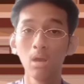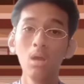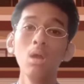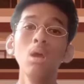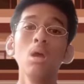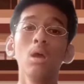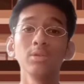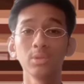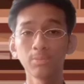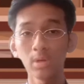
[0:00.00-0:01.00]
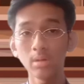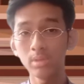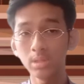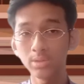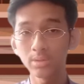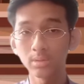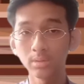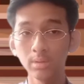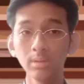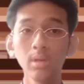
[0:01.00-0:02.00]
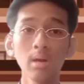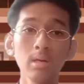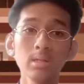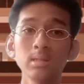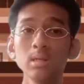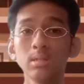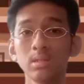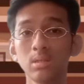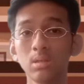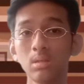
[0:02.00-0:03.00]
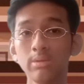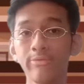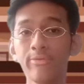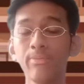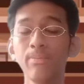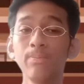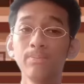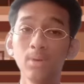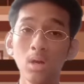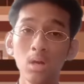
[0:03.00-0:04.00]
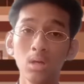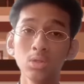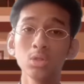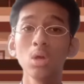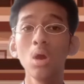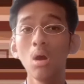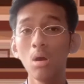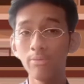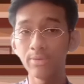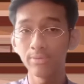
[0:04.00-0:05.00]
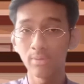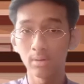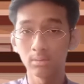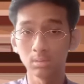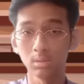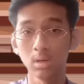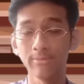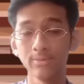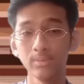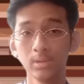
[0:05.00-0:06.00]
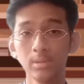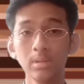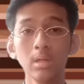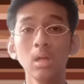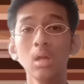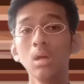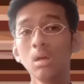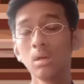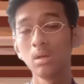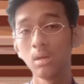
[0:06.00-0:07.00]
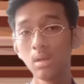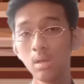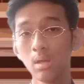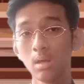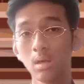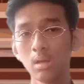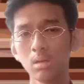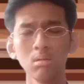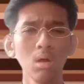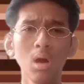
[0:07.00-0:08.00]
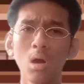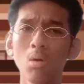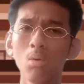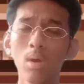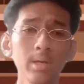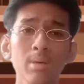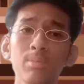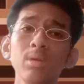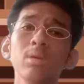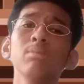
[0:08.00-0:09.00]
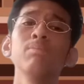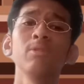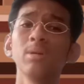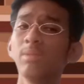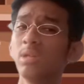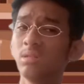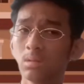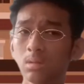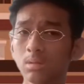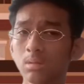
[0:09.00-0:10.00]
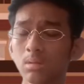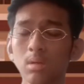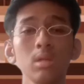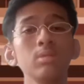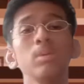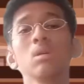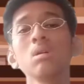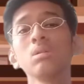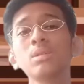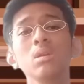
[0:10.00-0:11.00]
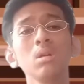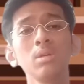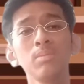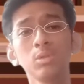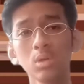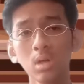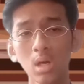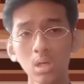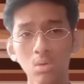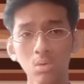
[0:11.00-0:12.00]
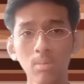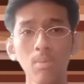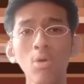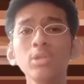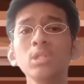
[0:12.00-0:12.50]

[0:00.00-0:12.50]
As the Prime Minister directs the executive branch of the federal government, and how I can be Prime Minister, it is because Yang di-Pertuan Agong appoints me,